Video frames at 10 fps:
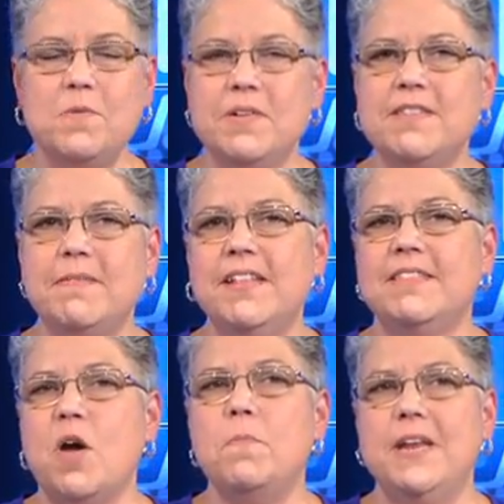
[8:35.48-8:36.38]
you want something
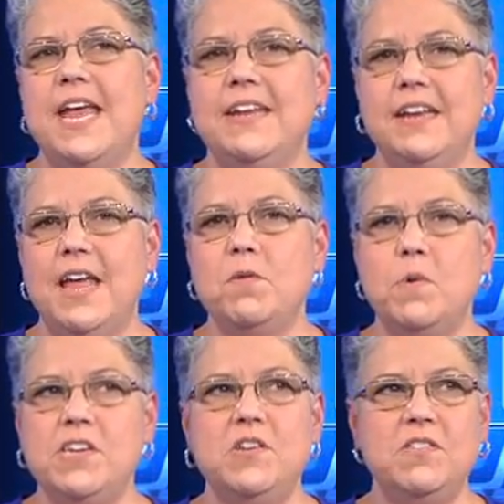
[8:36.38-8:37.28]
that's open-ended, like
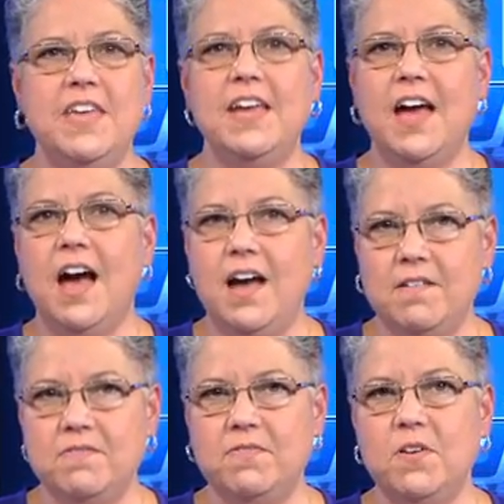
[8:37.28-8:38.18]
what do you think
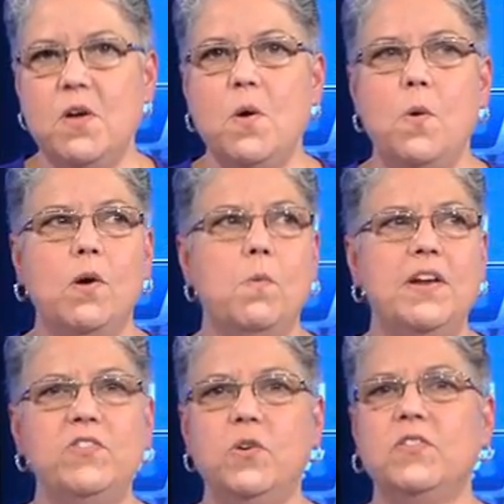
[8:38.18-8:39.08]
of, or
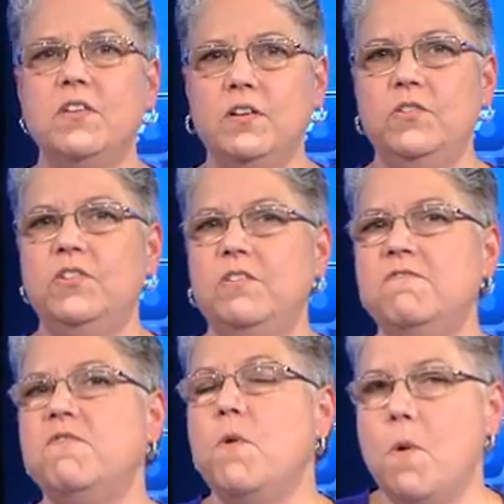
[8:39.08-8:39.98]
what is your solution
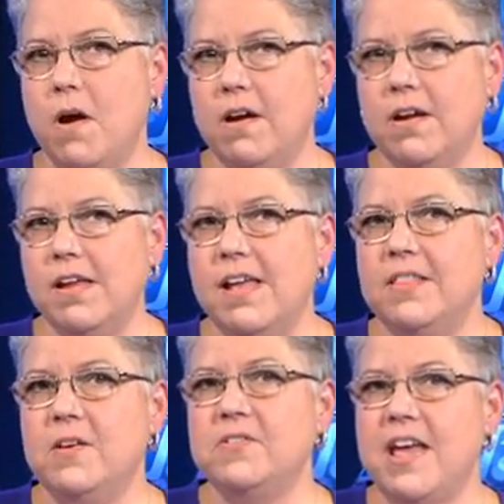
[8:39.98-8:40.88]
for?
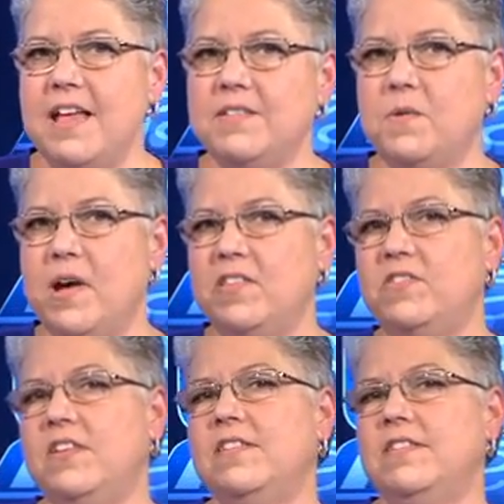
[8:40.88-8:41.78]
Those kinds of
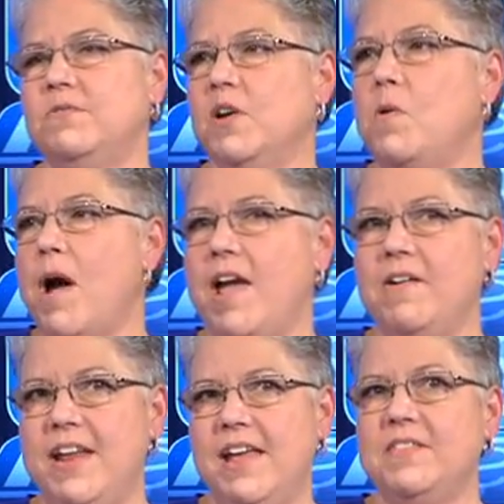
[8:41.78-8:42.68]
questions
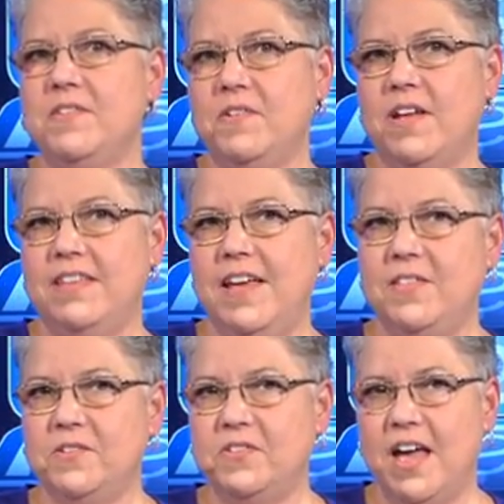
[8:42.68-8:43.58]
require an answer on the
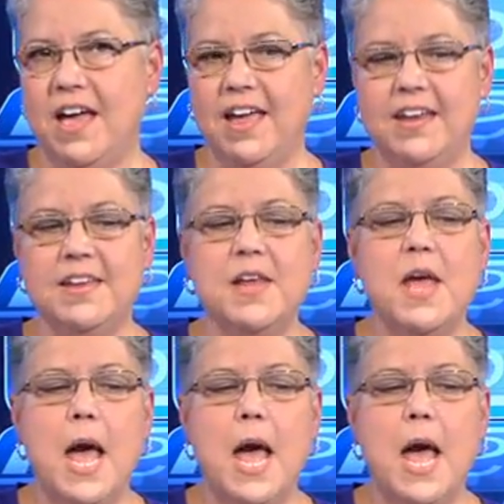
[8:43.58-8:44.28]
other side.